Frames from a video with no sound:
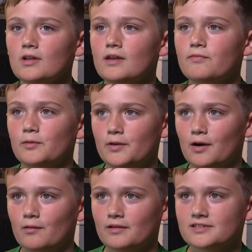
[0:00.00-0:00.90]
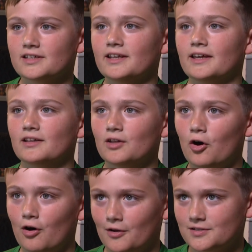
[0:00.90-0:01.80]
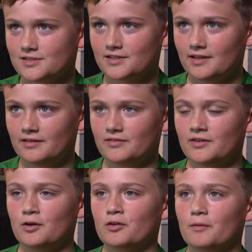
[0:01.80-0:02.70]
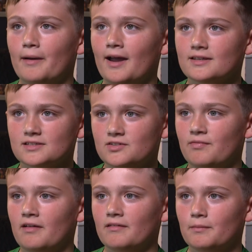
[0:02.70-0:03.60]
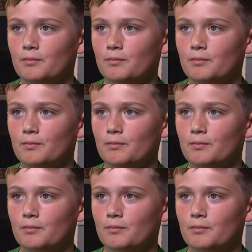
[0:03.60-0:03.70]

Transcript: if you don't, it's going to get lost, and to know your past is very